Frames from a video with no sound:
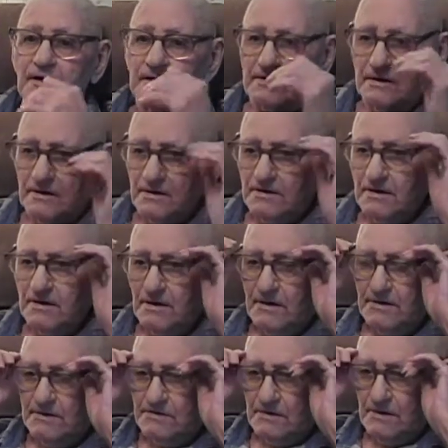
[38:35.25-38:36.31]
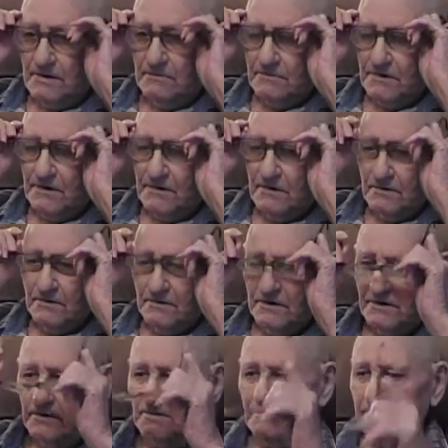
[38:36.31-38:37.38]
Yeah, they had some. I
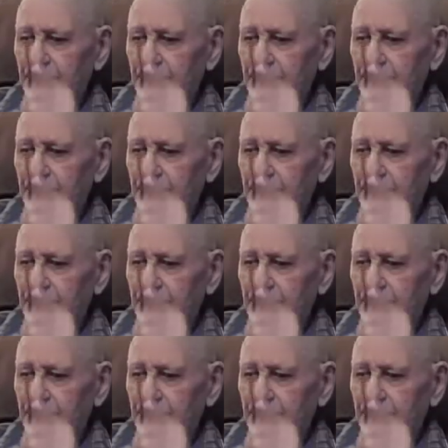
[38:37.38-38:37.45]
know